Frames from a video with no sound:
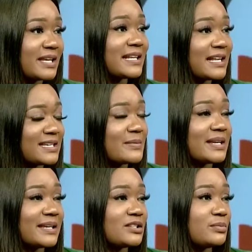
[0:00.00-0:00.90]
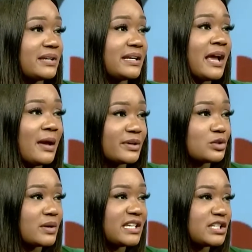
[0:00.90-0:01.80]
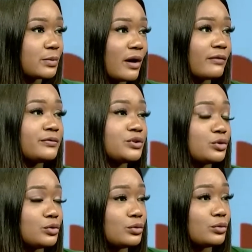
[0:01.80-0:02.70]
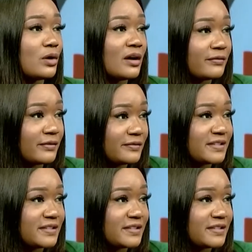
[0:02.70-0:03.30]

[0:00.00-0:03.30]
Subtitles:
estimated to be between 12 to 15.